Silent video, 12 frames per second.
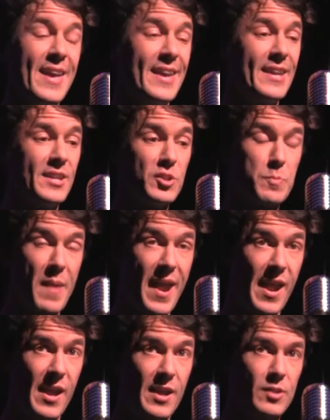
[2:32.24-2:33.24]
in this
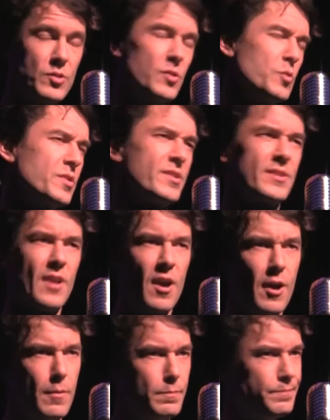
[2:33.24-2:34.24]
band. It was
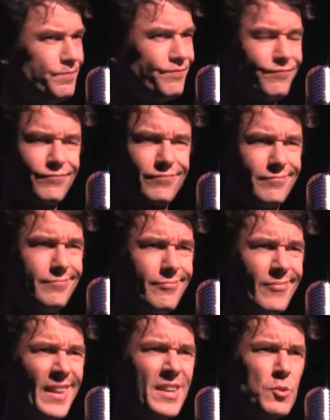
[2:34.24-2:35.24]

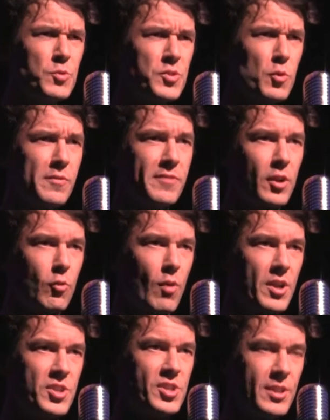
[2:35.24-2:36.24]
sort of the
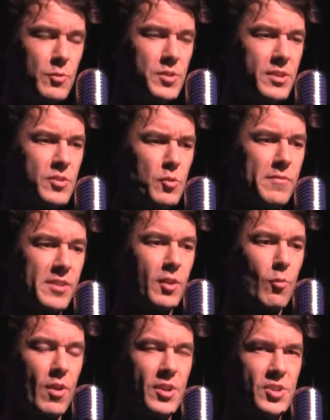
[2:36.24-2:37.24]

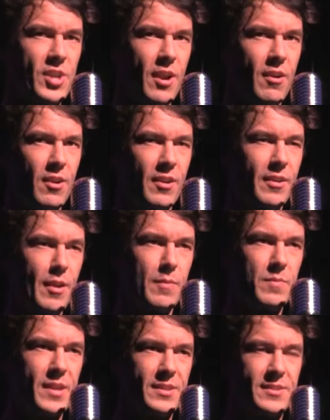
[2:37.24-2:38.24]
grunge
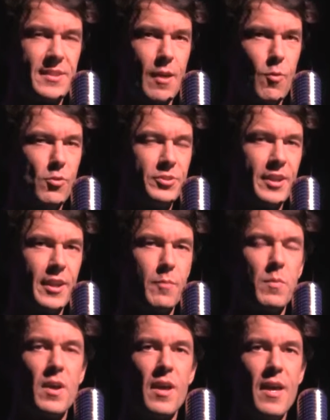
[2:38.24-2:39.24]
era. That's how old I
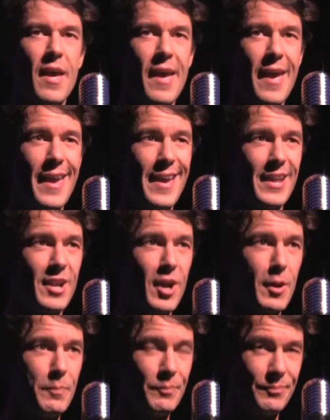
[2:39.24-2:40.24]
am.
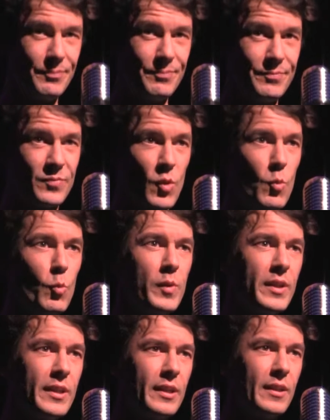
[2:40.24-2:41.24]
And
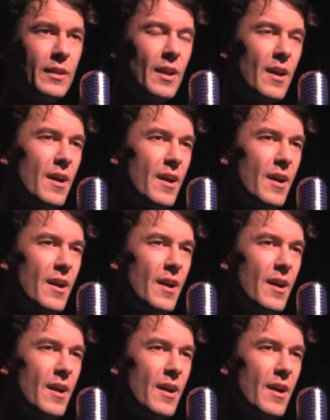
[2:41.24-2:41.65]
we